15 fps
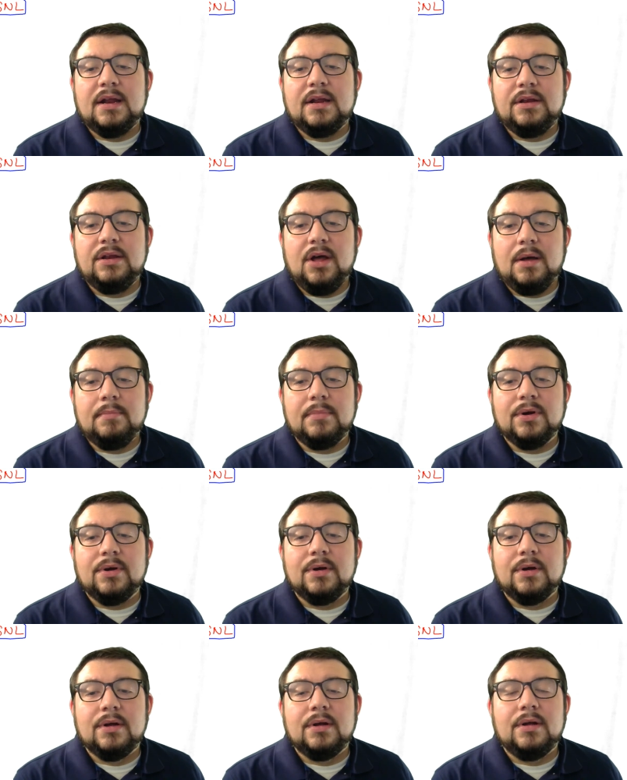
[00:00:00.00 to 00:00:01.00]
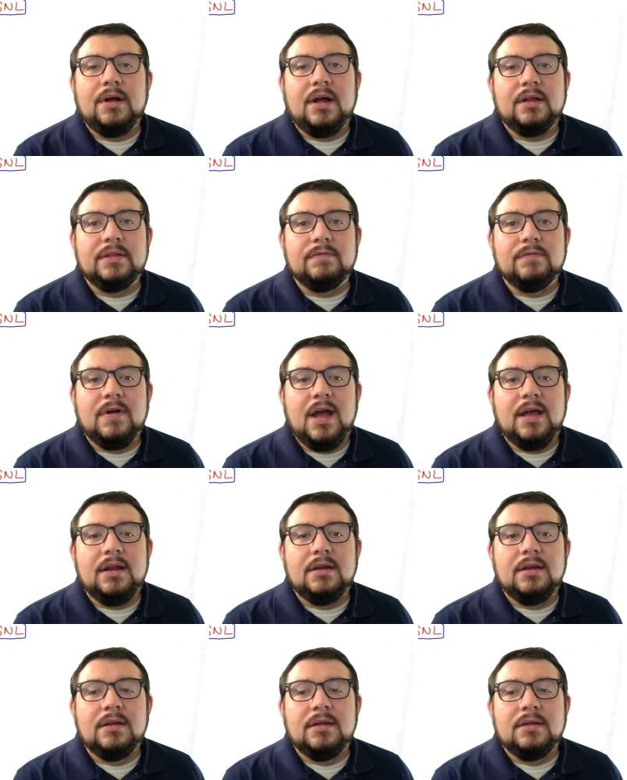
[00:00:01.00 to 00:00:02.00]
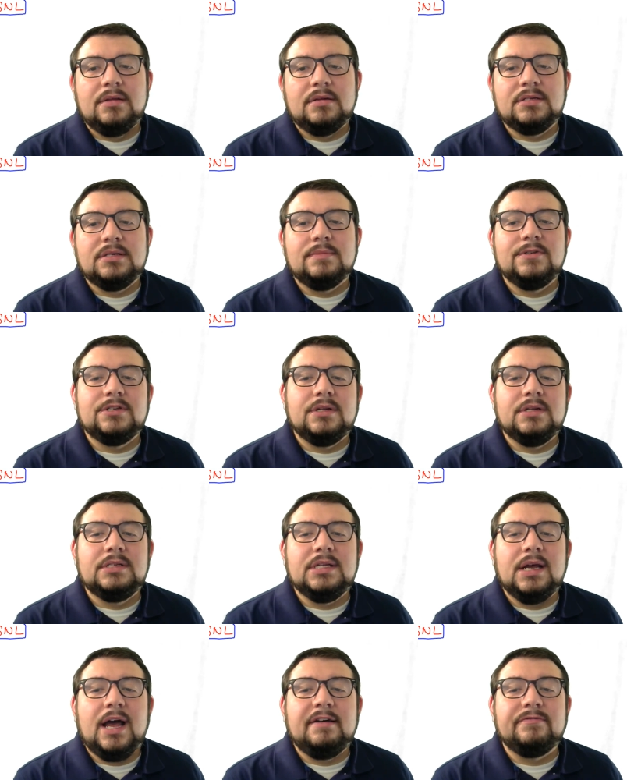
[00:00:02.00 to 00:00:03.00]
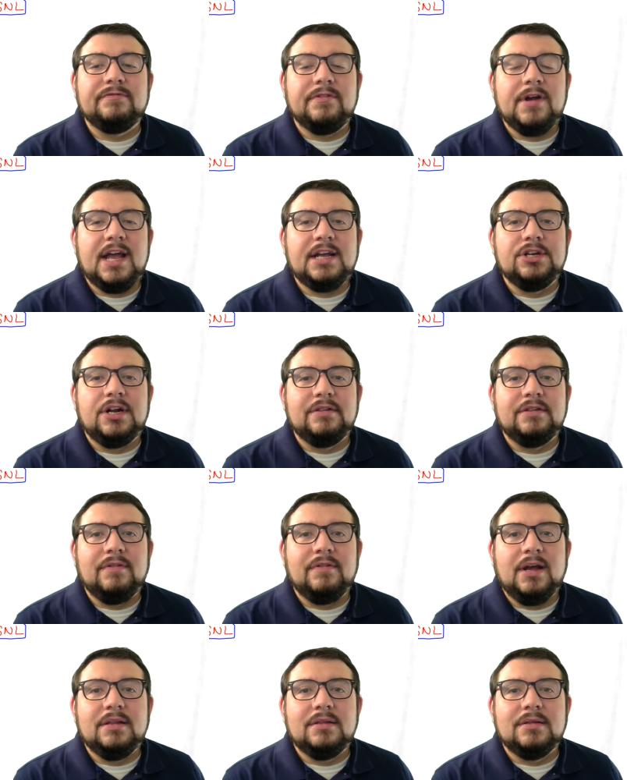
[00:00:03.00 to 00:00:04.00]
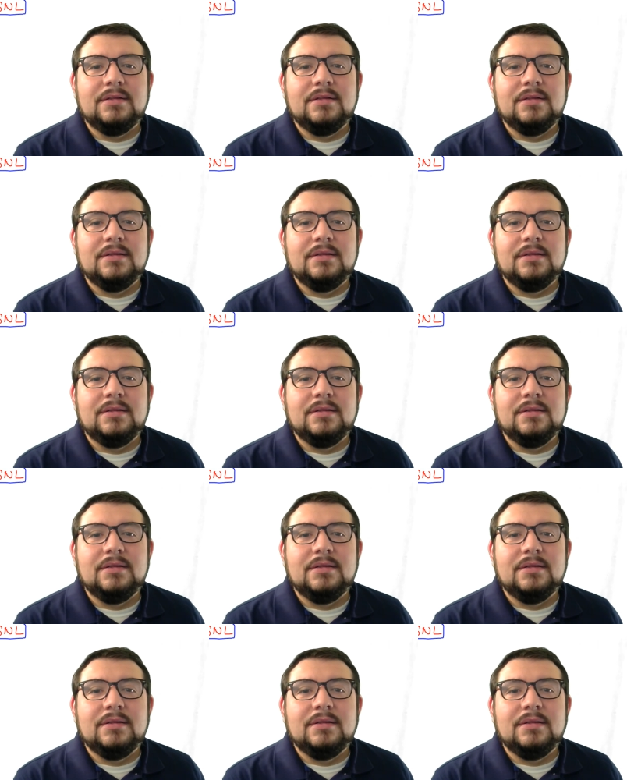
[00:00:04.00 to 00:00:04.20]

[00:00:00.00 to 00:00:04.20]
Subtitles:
and a number on the right. Now someone's going to say, I have a fraction on the right.